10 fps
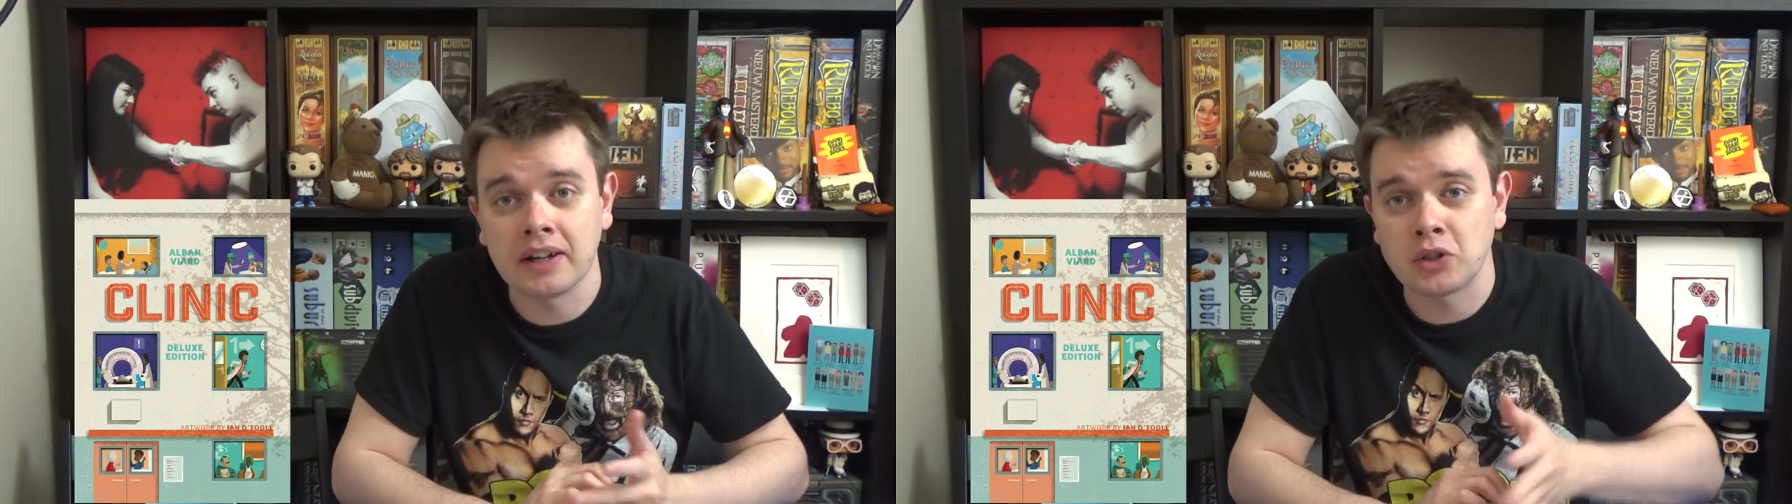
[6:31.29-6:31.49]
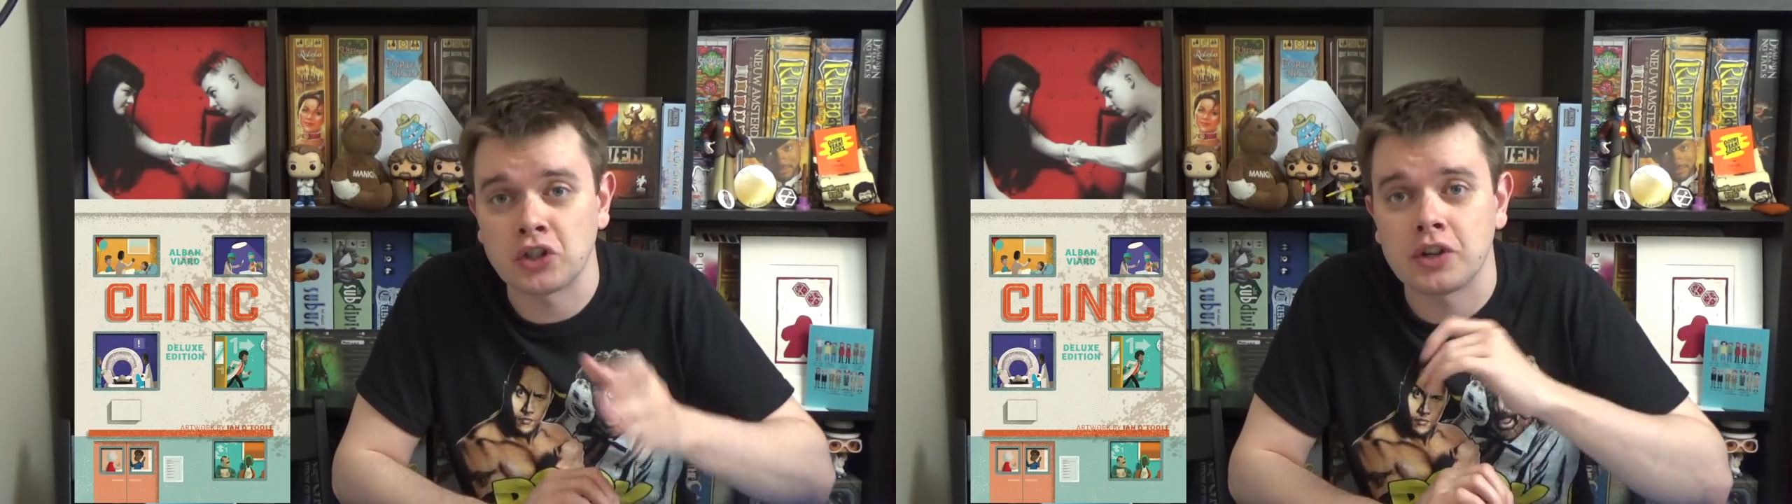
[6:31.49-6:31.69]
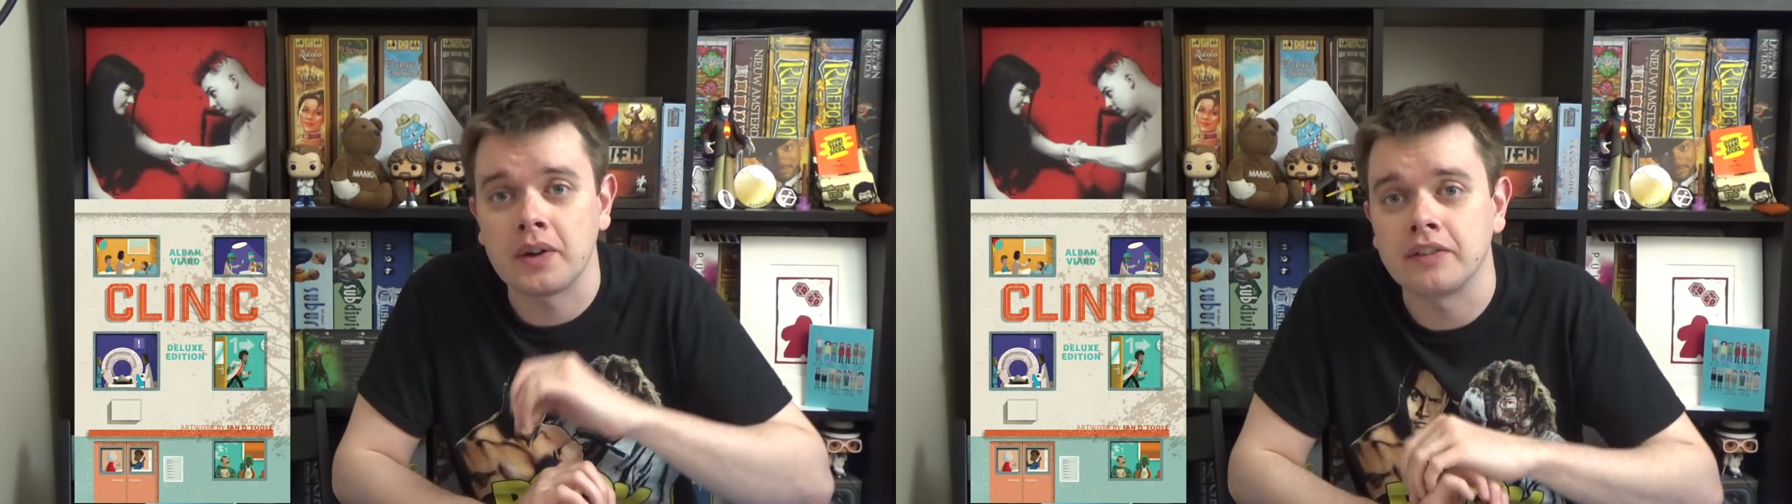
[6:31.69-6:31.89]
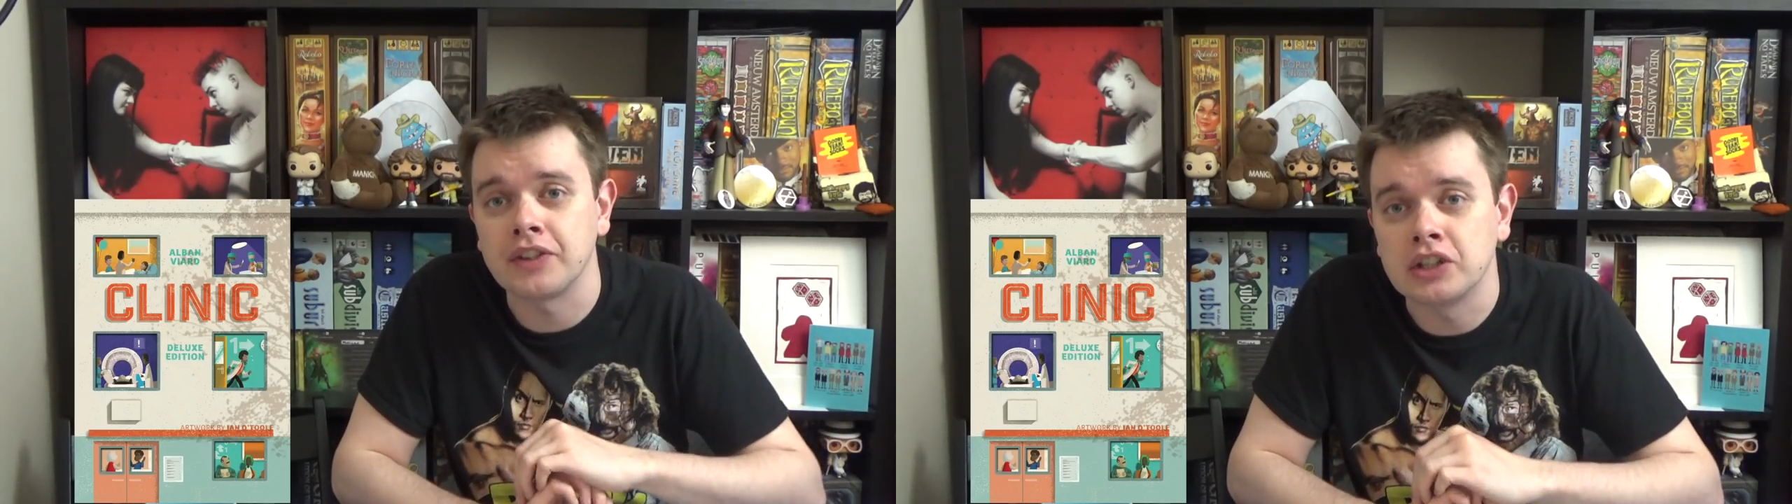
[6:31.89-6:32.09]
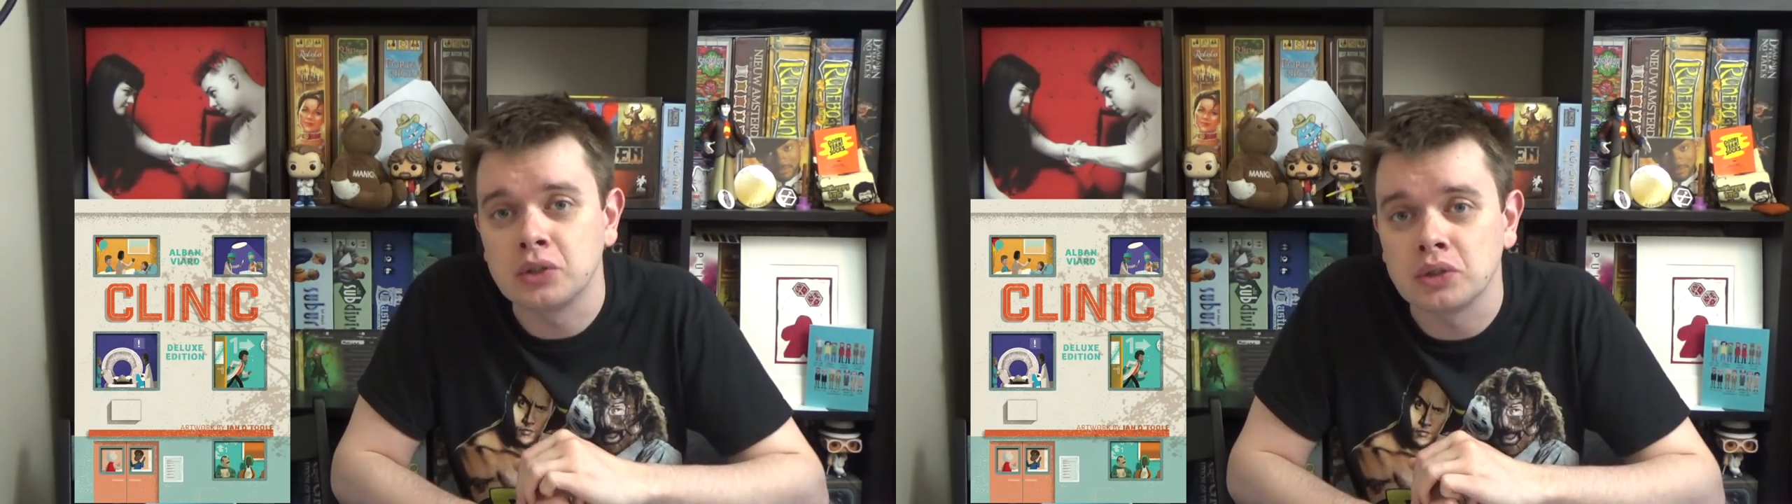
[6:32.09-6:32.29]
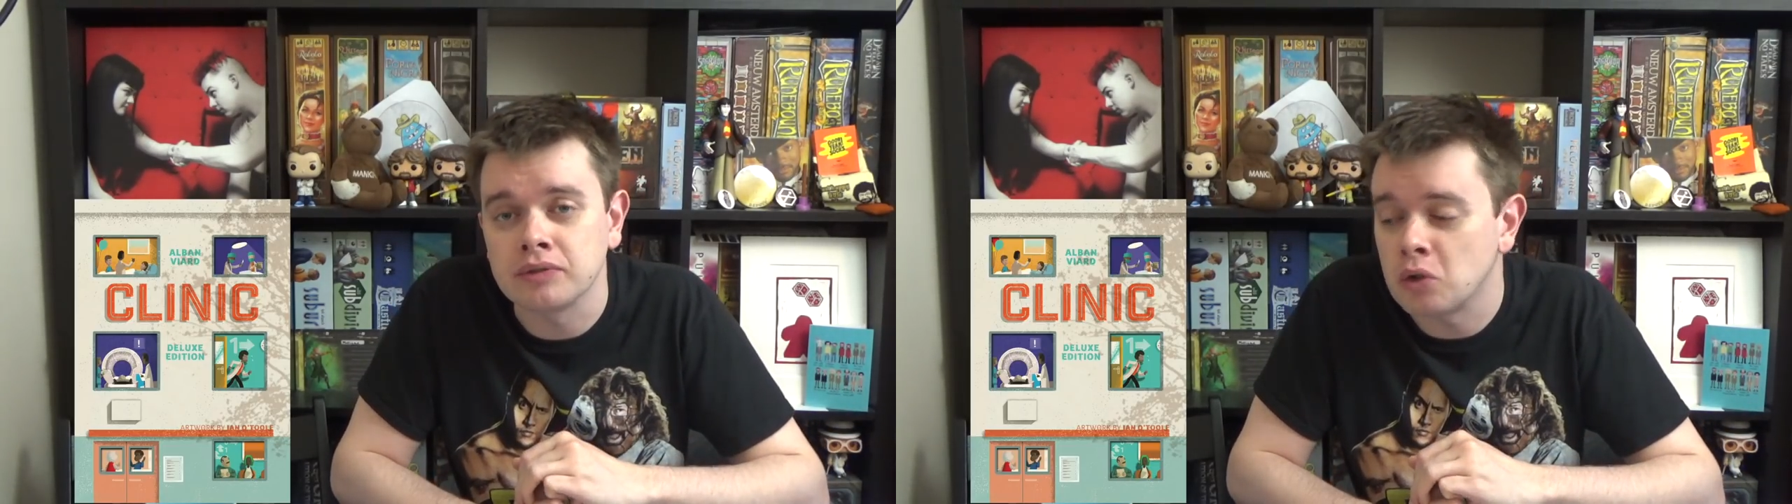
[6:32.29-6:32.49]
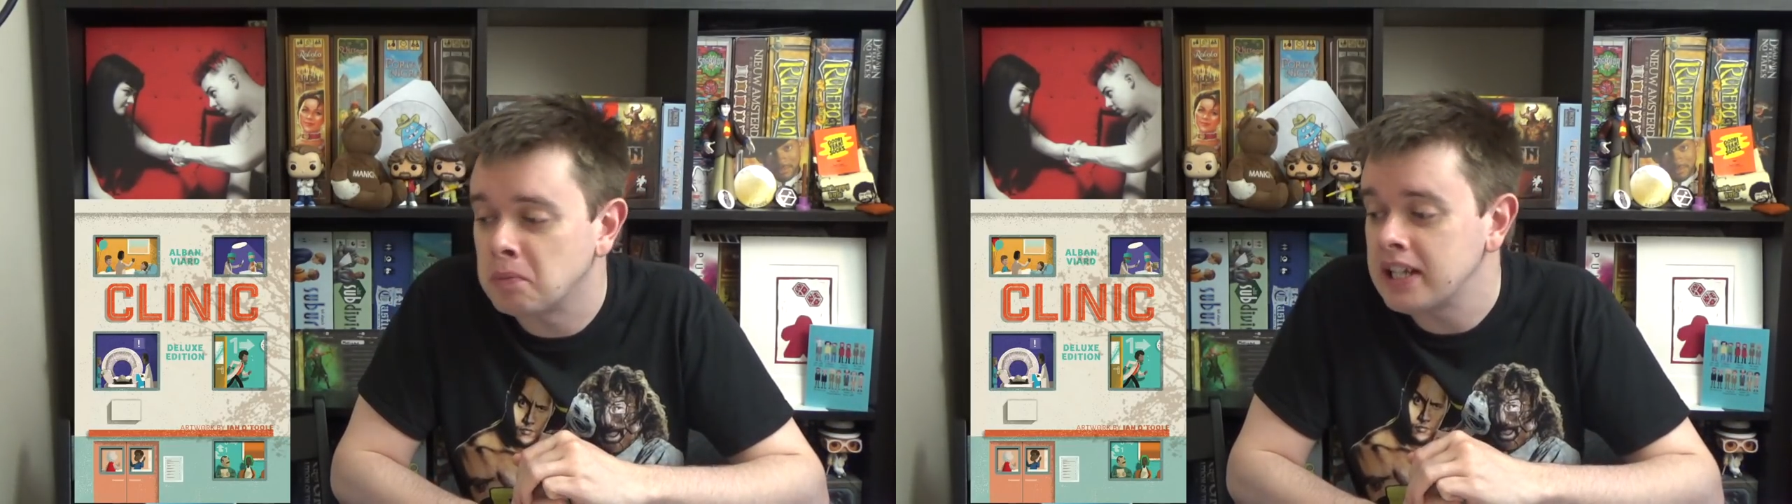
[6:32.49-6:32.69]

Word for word: I was just going off the two to four